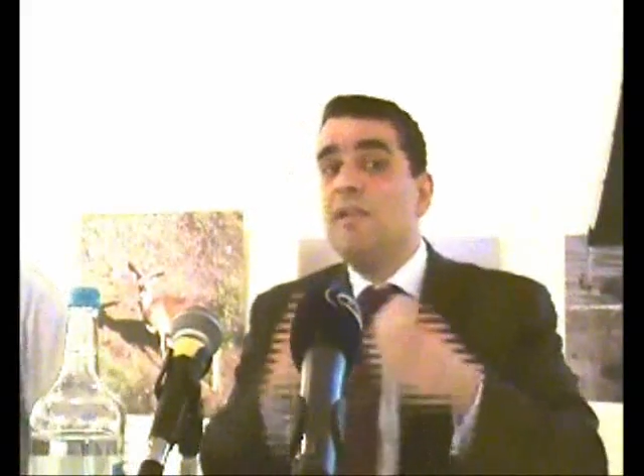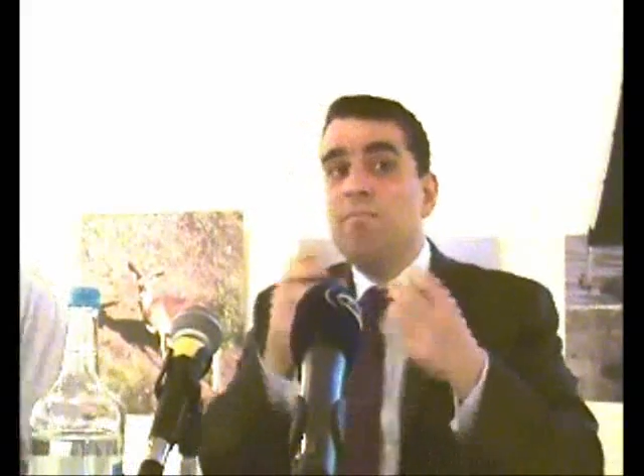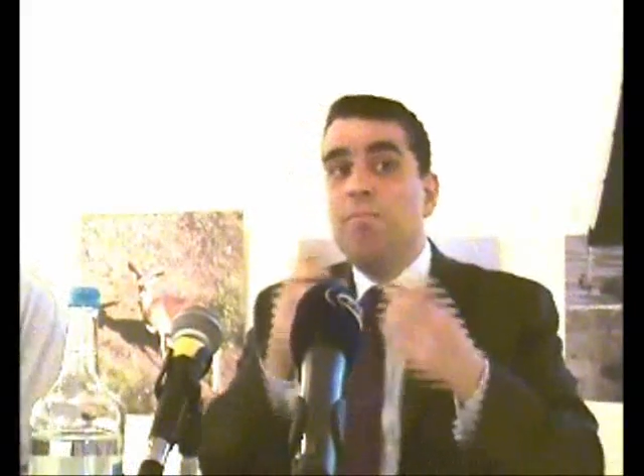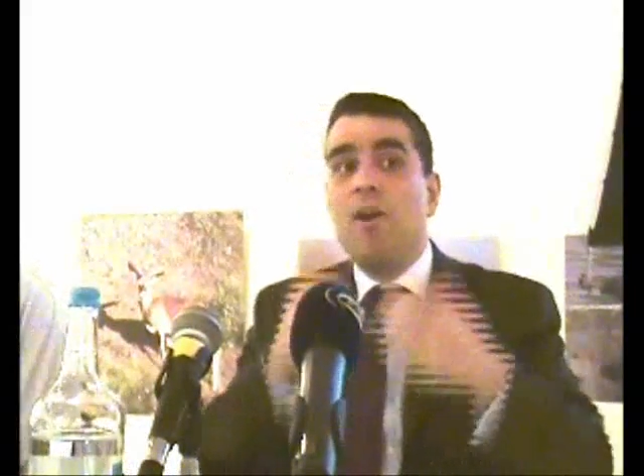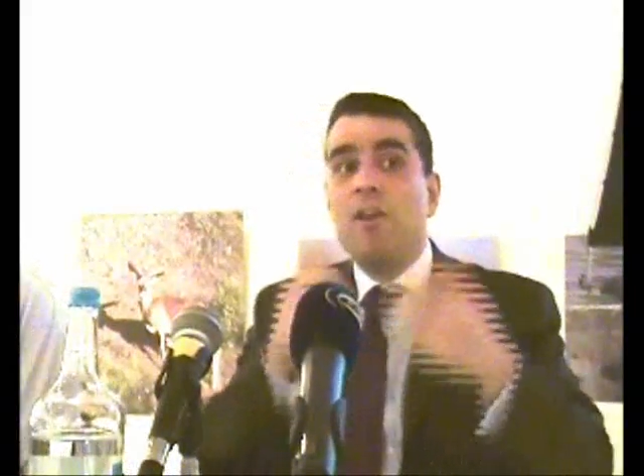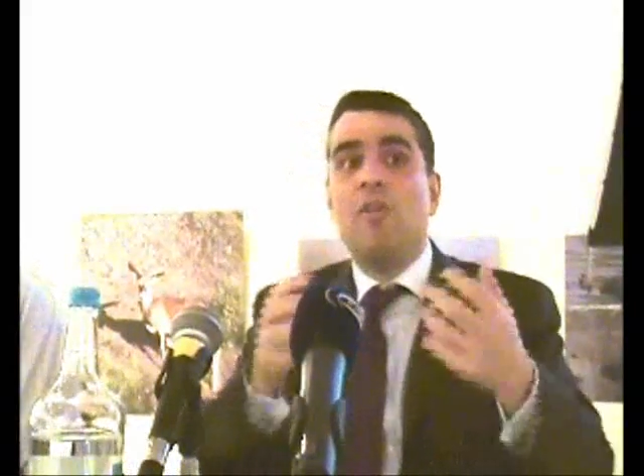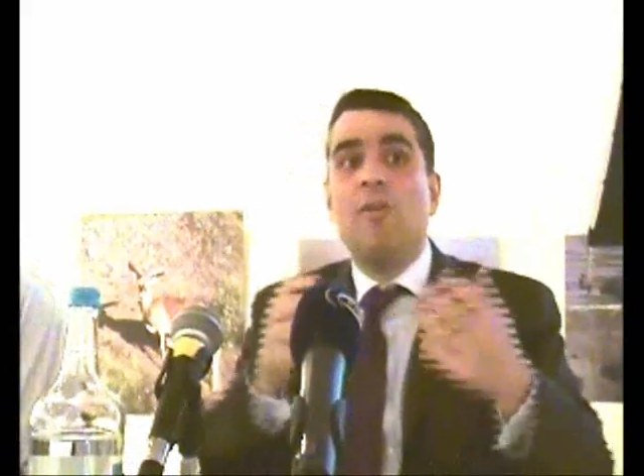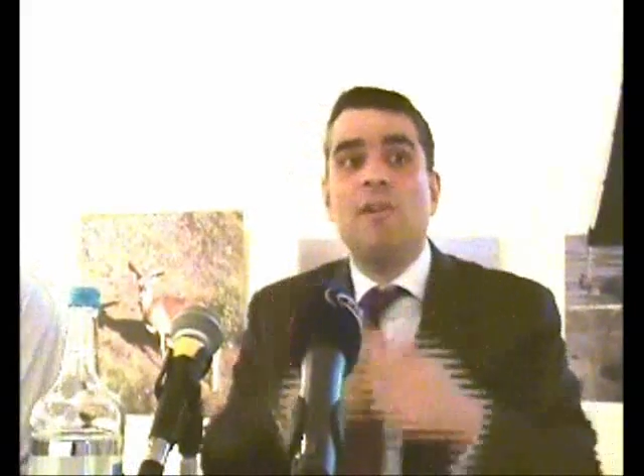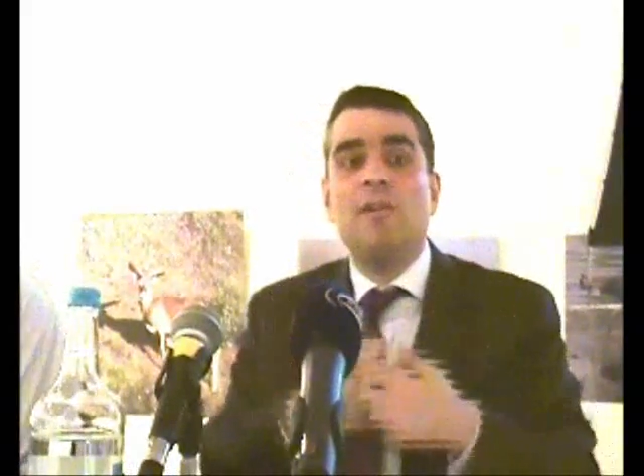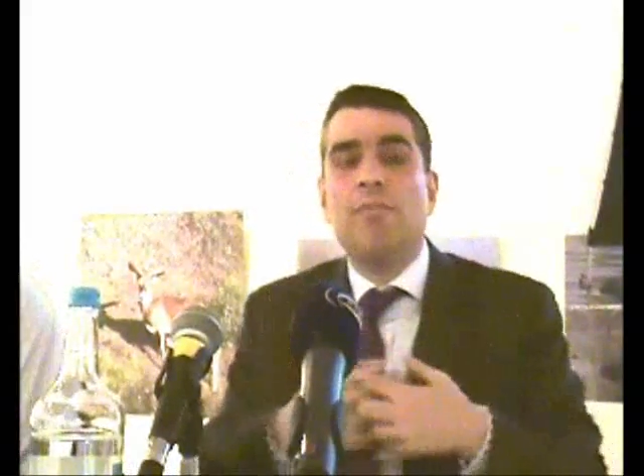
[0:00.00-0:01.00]
than
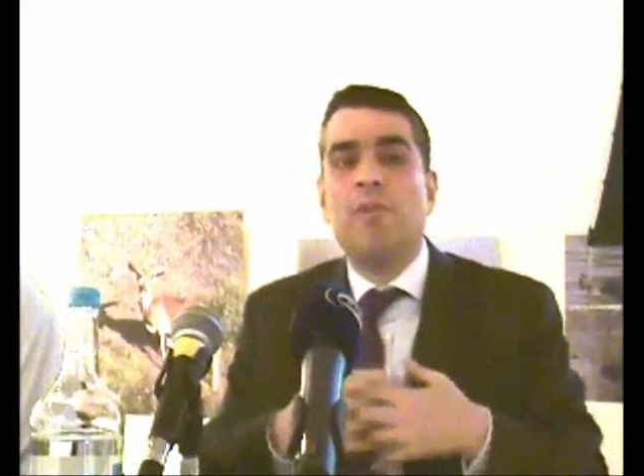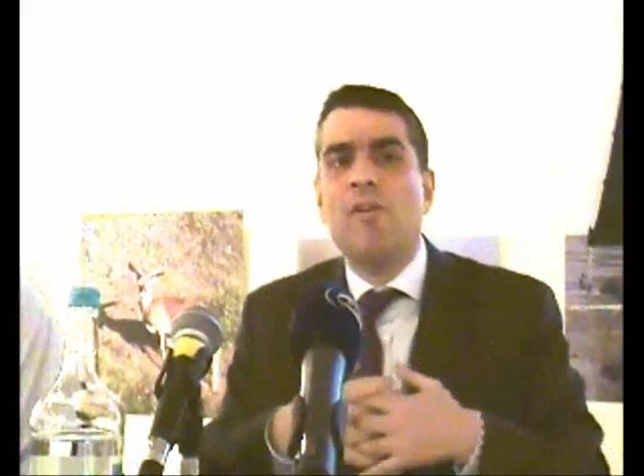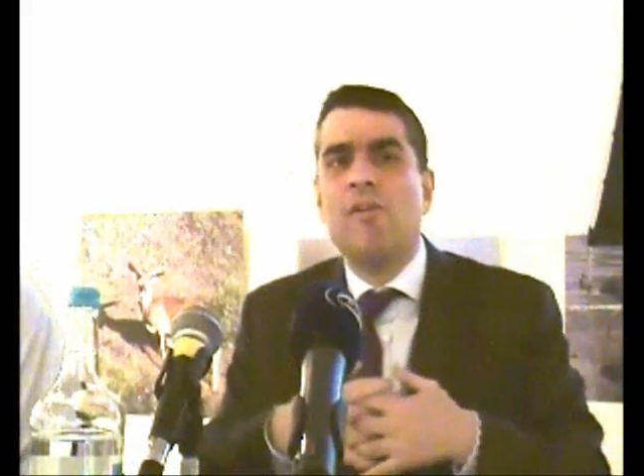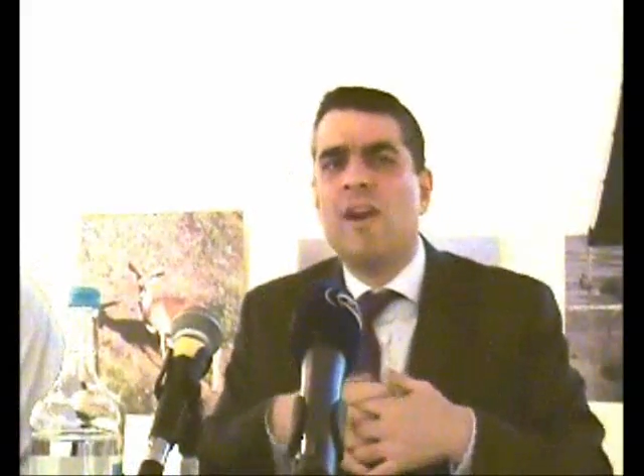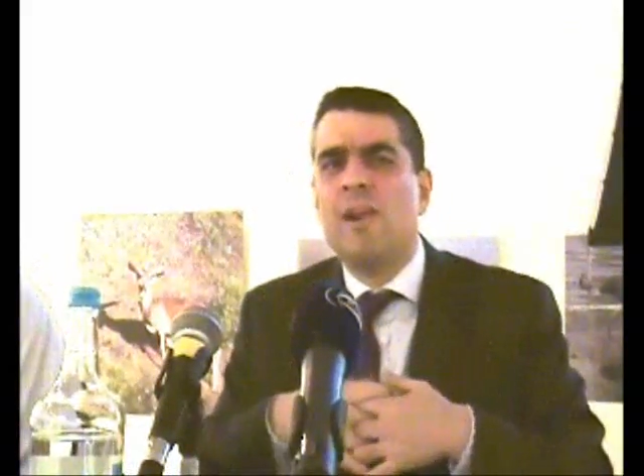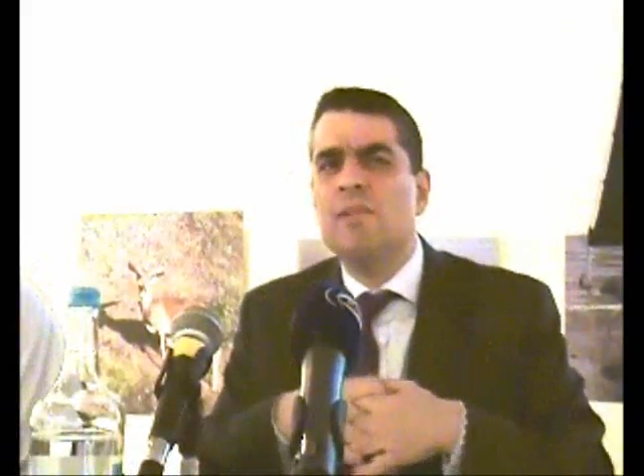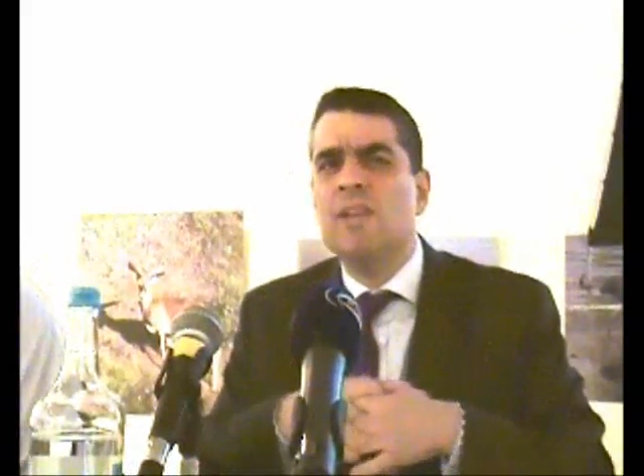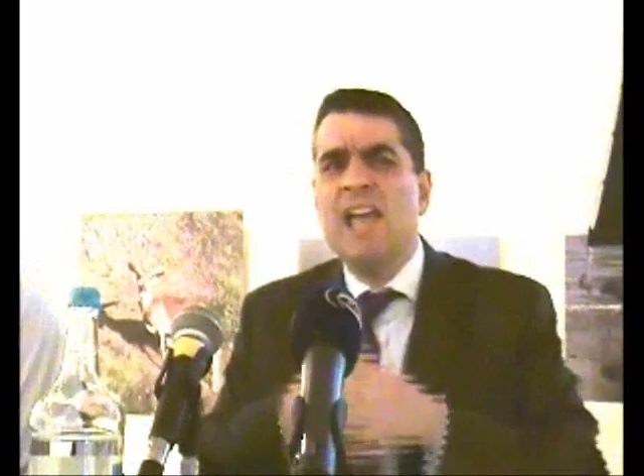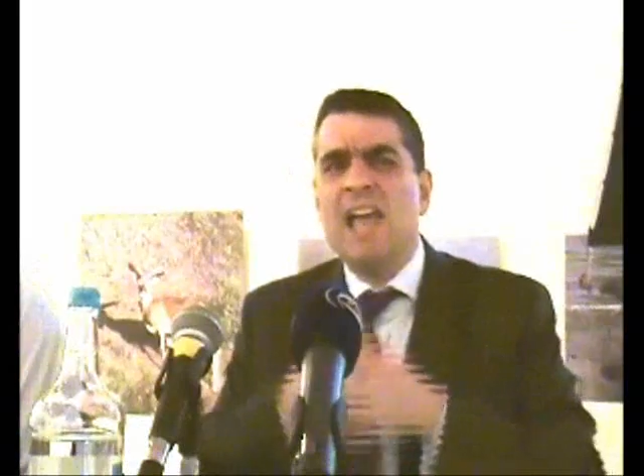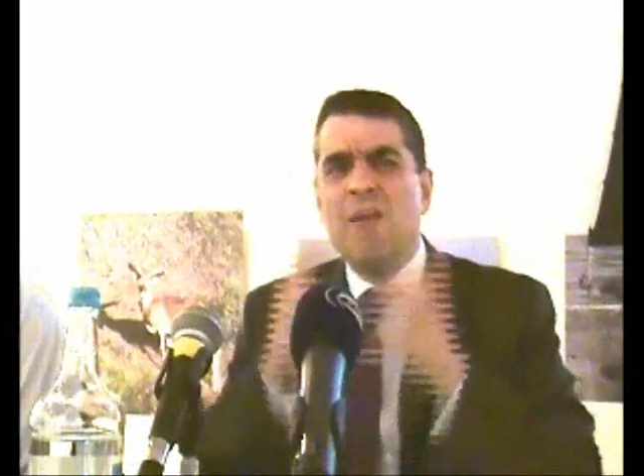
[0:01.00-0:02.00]
bicommunal programs?